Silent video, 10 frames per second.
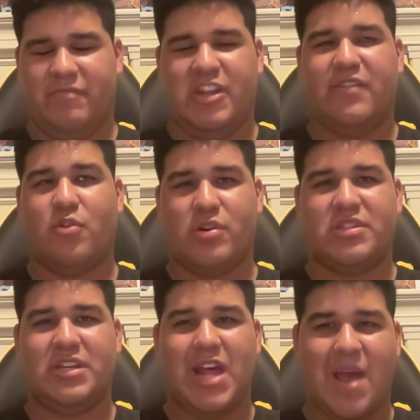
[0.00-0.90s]
And of
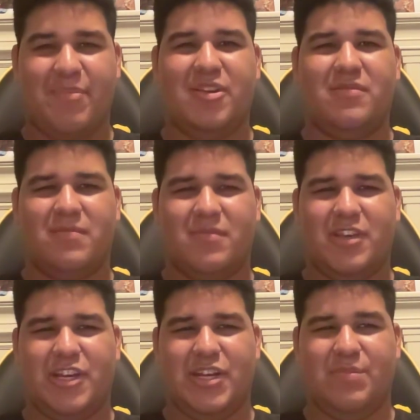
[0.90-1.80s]
course, it happened,
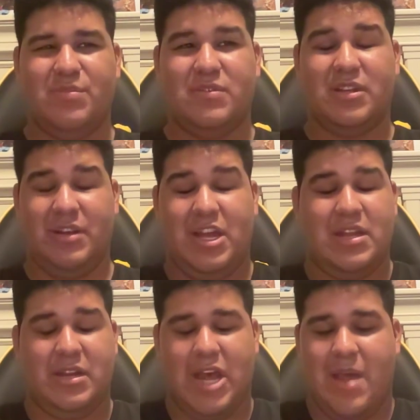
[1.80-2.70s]
and it and
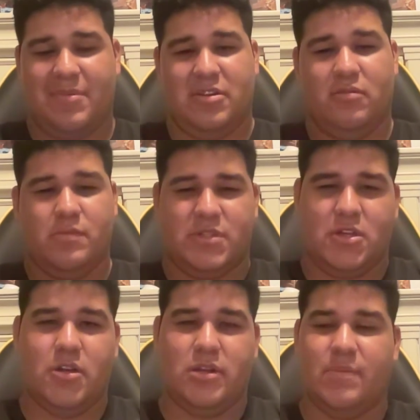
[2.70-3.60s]
and it happened. it was
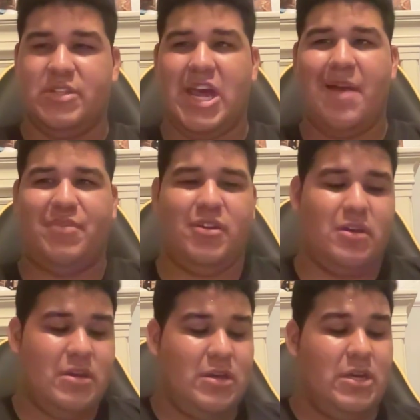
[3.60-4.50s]
good. It was happy.
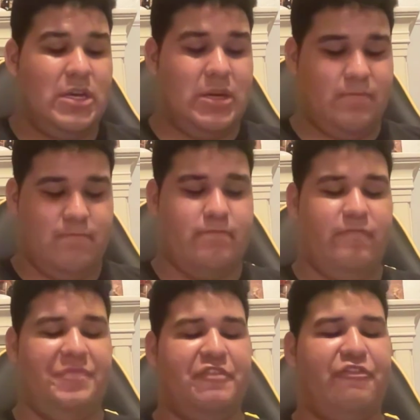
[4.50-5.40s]

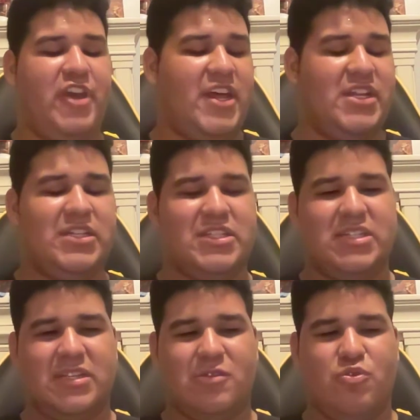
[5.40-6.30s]

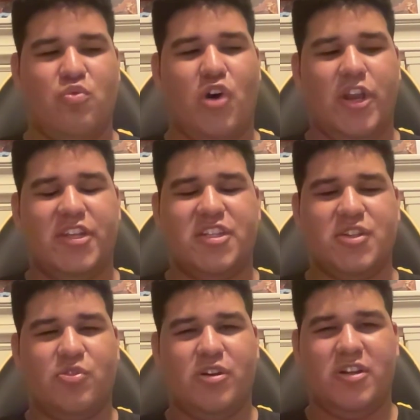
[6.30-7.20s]
Fans who wanted
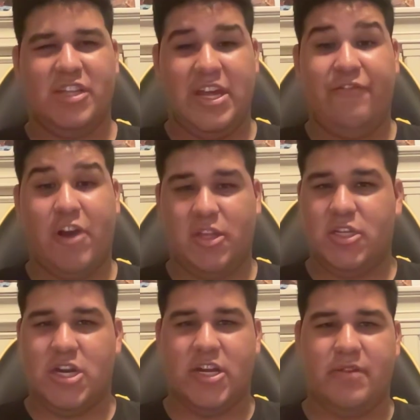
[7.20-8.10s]
Sora, they finally
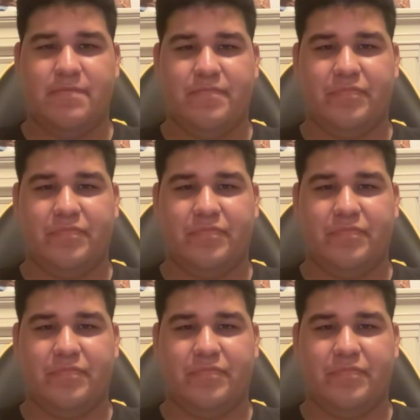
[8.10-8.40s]
got it,